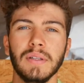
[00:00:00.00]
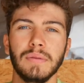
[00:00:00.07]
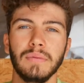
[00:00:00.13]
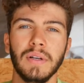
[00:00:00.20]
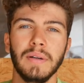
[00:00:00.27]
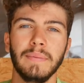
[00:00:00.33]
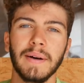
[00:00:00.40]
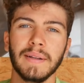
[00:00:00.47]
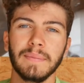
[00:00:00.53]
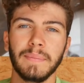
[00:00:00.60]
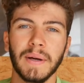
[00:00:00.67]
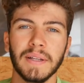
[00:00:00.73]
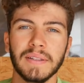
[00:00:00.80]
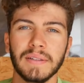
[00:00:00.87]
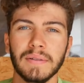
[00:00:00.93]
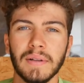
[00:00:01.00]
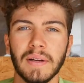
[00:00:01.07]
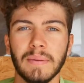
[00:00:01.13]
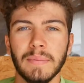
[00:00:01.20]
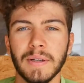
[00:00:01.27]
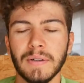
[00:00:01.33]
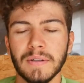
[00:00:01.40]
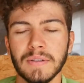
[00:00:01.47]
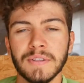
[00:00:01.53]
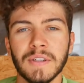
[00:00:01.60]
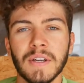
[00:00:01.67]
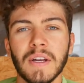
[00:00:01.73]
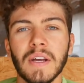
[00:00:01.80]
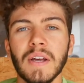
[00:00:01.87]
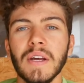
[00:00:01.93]
is really particular, because
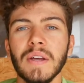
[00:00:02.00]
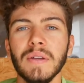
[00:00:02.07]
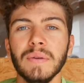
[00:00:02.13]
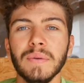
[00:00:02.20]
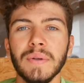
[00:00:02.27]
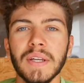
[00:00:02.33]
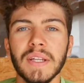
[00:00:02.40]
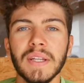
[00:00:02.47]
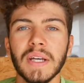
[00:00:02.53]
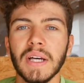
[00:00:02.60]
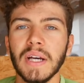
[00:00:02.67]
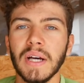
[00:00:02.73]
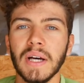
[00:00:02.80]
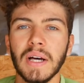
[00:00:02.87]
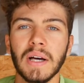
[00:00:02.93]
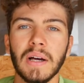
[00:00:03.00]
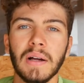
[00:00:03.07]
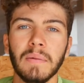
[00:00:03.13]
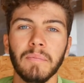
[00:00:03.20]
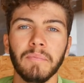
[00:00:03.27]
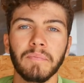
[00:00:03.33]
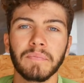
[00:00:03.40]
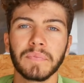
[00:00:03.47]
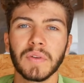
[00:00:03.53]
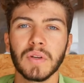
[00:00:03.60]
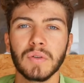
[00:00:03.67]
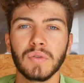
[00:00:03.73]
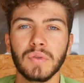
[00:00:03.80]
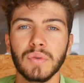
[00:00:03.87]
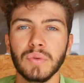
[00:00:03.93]
you need
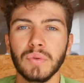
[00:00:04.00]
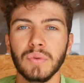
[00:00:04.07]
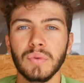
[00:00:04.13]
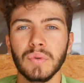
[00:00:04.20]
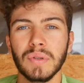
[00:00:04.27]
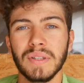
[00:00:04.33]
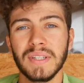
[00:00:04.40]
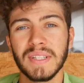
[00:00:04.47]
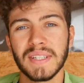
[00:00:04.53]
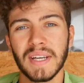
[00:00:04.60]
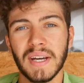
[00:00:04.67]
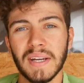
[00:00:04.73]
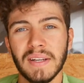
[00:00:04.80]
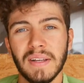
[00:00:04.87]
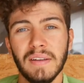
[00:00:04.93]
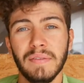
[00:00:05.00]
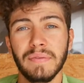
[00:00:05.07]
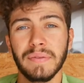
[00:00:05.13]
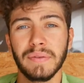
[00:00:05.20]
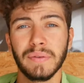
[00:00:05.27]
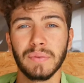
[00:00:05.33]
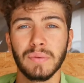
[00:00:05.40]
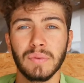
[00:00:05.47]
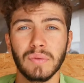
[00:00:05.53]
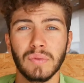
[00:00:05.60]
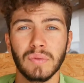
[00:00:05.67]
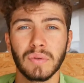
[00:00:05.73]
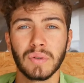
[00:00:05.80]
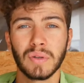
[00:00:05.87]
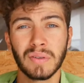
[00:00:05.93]
to decide if you
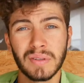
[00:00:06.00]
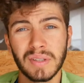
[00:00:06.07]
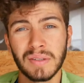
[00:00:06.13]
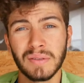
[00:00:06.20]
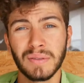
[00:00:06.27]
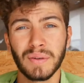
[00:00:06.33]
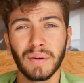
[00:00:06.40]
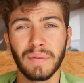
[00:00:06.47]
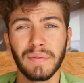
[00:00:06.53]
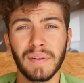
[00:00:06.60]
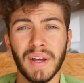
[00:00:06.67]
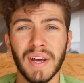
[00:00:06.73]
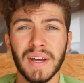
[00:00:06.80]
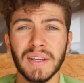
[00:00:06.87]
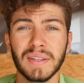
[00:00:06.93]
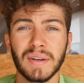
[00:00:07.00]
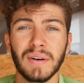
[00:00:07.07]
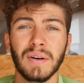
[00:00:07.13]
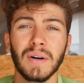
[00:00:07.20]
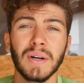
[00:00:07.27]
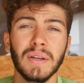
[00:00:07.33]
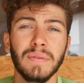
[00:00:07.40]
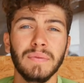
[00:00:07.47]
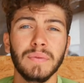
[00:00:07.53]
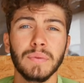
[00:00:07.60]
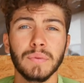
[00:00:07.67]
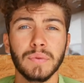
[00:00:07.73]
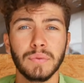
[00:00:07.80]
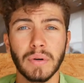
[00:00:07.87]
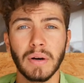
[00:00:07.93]
continue your flight or if
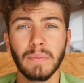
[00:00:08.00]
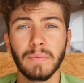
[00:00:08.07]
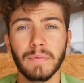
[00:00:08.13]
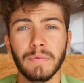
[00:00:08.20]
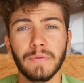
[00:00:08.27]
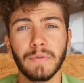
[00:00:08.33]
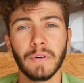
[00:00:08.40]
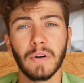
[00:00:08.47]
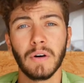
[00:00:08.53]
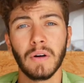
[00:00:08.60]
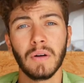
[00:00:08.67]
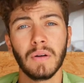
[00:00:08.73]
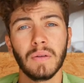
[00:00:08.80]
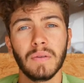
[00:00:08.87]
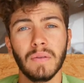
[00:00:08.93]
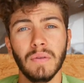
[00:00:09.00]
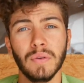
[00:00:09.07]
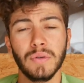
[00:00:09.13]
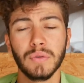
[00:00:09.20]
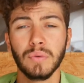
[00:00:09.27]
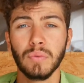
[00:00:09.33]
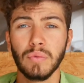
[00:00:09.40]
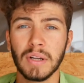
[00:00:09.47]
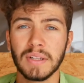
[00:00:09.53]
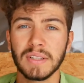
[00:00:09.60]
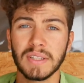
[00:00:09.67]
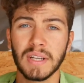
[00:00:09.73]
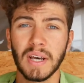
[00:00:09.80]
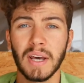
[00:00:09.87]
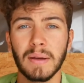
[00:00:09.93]
you drop for do
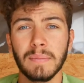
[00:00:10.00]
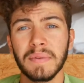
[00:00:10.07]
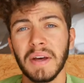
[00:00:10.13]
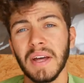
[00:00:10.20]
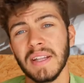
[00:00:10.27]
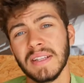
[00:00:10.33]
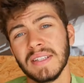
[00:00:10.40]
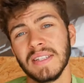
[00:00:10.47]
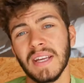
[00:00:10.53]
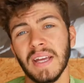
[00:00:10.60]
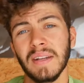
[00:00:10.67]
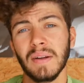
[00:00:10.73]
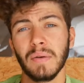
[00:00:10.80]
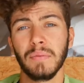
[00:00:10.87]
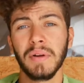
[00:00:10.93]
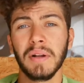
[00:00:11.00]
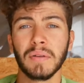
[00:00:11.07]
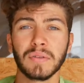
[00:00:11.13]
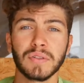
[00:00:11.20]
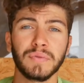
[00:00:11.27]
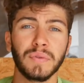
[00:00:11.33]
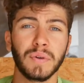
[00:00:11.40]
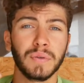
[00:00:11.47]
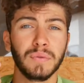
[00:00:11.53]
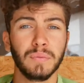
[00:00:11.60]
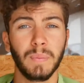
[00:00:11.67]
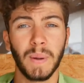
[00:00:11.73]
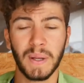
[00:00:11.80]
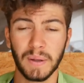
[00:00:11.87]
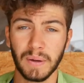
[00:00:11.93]
one time and then relaunch for
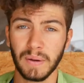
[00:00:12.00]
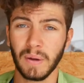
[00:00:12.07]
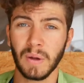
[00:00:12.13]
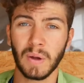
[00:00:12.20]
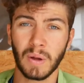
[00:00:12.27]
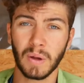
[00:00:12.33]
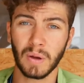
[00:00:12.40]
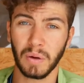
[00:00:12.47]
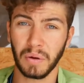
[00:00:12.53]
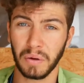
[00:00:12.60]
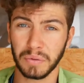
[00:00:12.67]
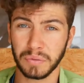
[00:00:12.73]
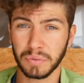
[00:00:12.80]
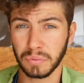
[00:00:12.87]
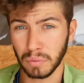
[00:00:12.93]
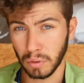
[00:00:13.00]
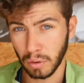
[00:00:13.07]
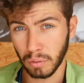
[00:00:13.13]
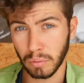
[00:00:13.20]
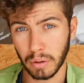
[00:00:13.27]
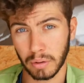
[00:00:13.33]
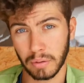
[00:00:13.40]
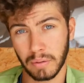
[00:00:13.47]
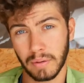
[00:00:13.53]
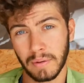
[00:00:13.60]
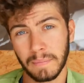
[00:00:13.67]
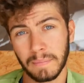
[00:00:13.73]
do better or do lower.